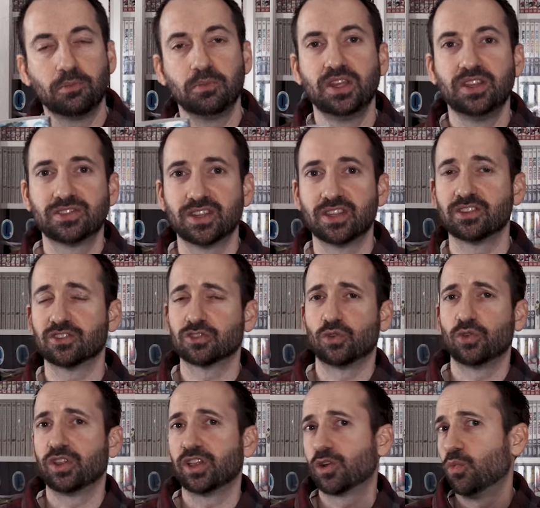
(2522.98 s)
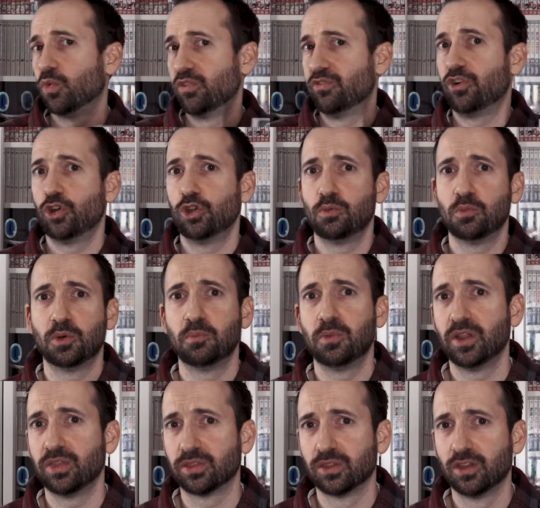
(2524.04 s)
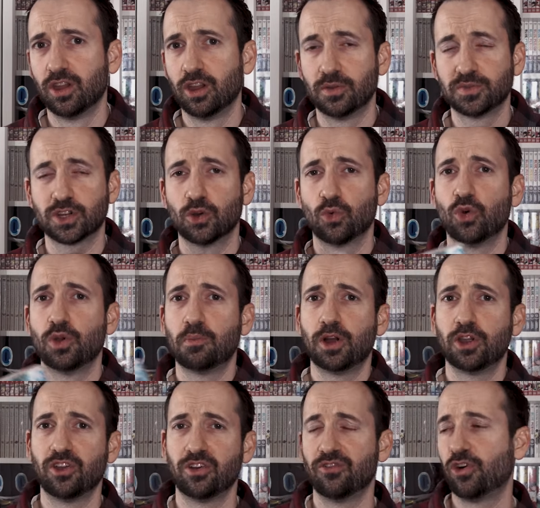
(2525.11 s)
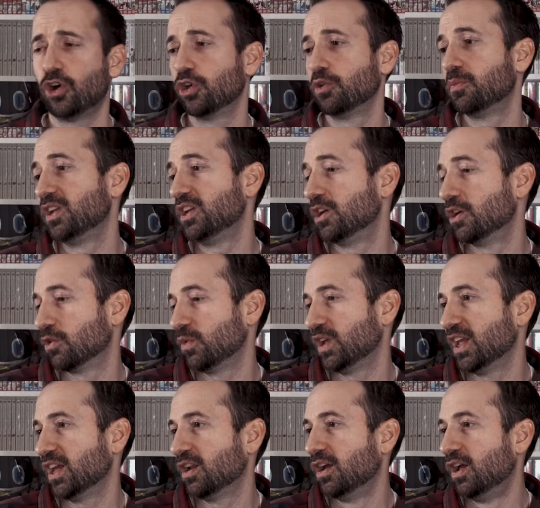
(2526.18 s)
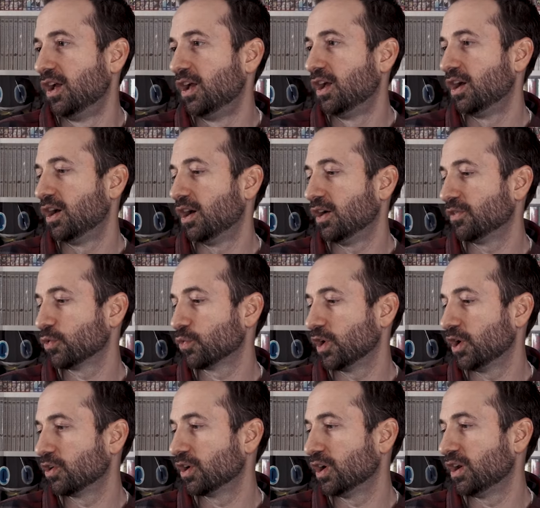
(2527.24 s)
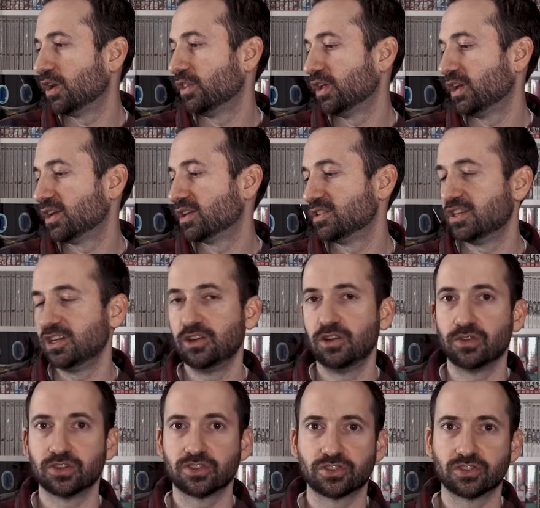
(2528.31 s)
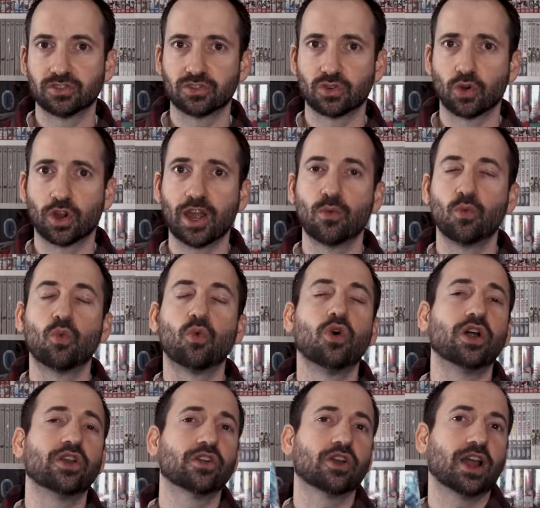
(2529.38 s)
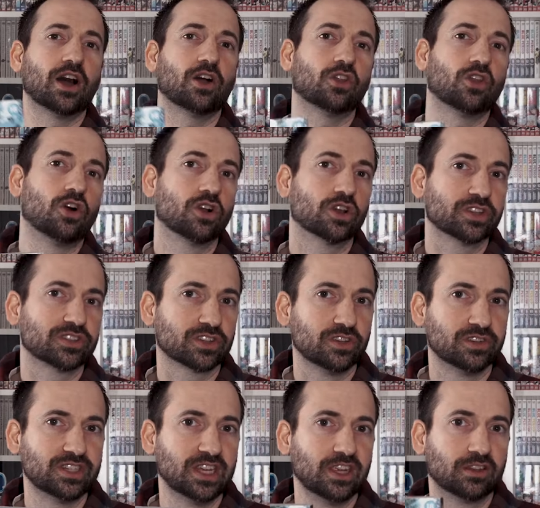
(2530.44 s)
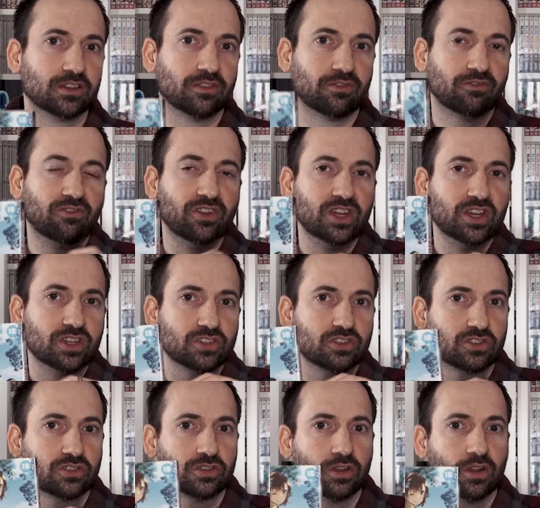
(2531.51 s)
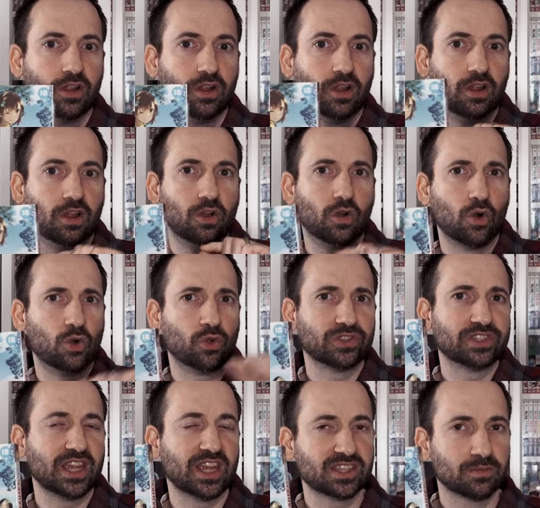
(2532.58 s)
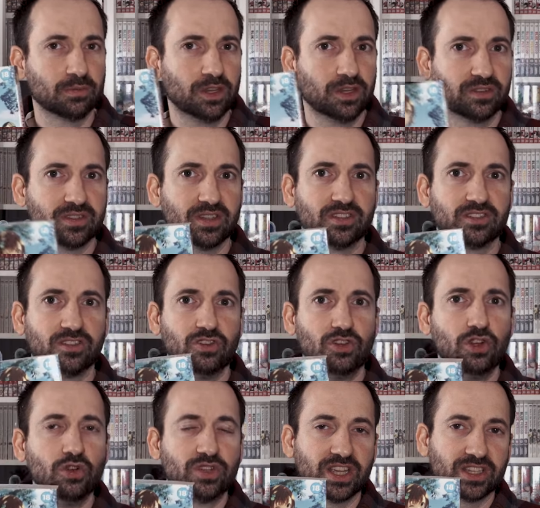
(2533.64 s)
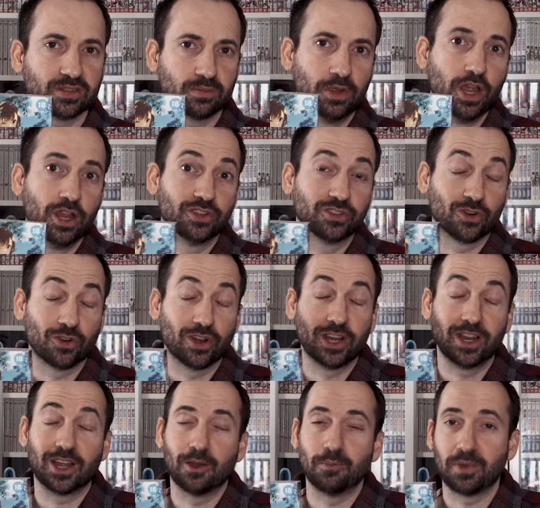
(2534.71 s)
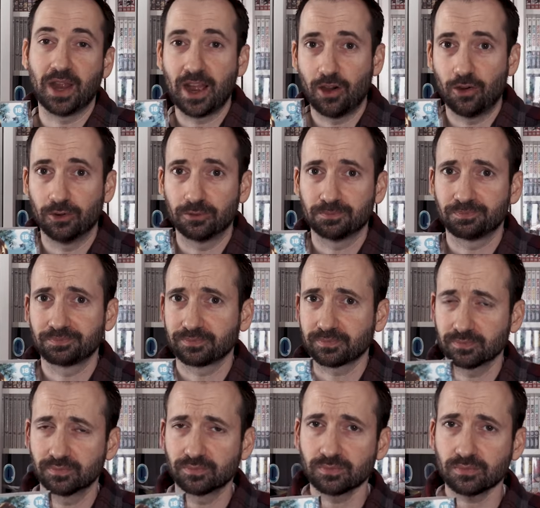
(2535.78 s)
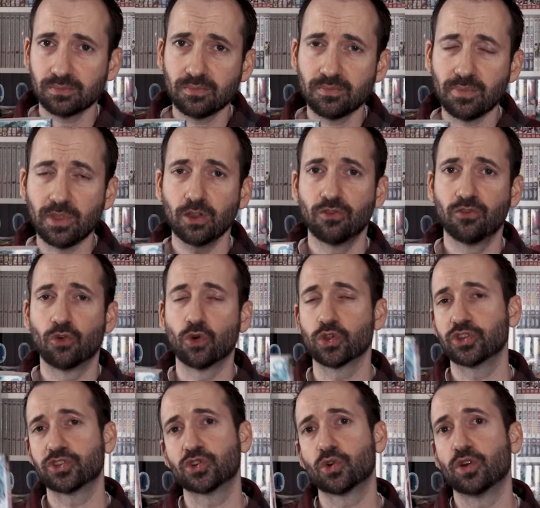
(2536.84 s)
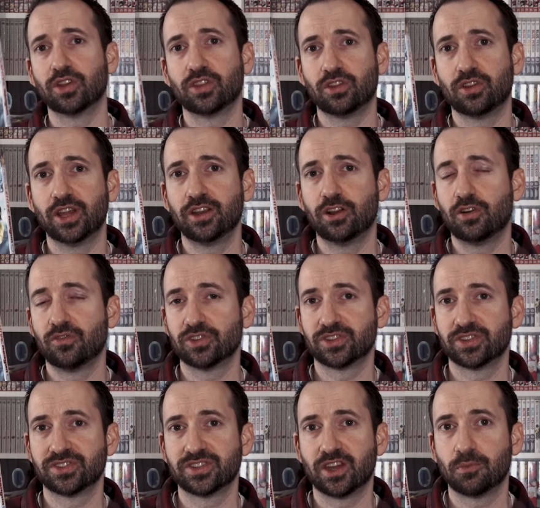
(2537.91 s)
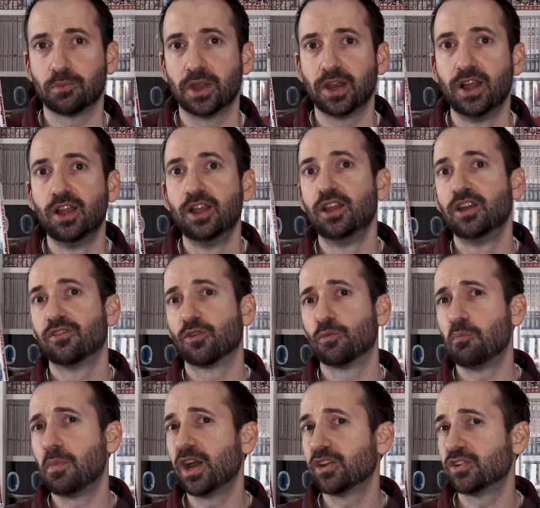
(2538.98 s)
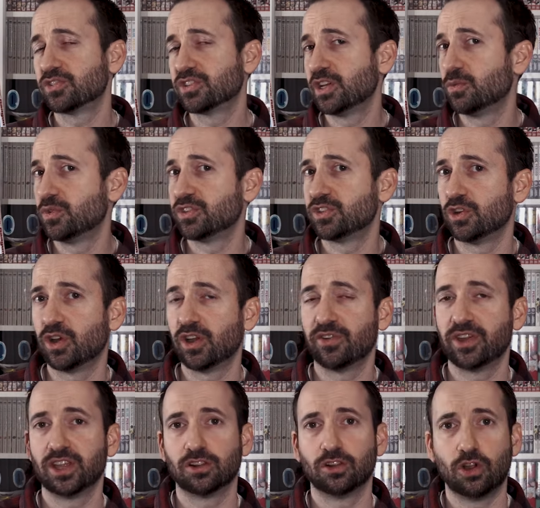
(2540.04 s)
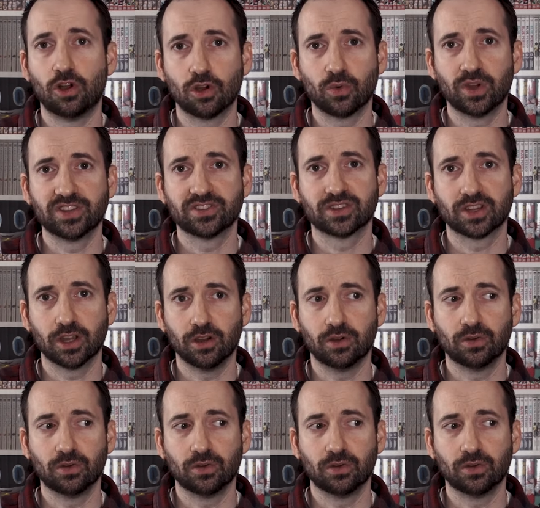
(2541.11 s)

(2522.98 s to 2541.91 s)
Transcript: on me, seeing there's only like one volume a month. I'm sorry, one volume a year. We get of the railgun and they continue this story. I wonder how long it's going to take to finish Old Testament since the New Testament has already come out for the story in the light novels itself. But from my understanding, we still have a long ways to go.